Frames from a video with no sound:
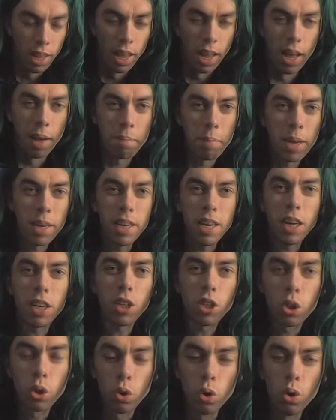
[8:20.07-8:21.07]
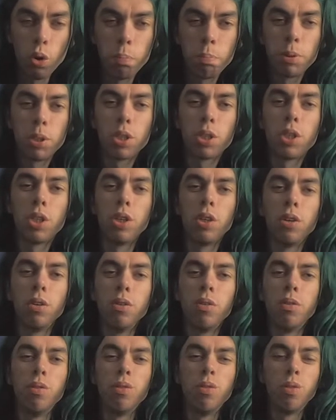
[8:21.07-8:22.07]
and many other groups
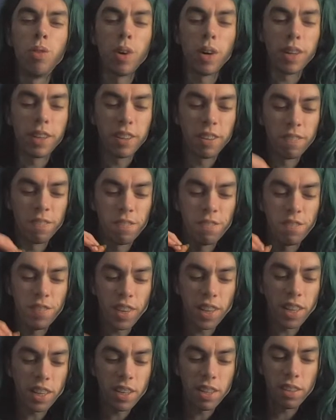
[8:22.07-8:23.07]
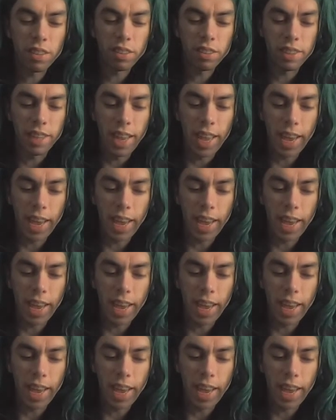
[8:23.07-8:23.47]
were conveniently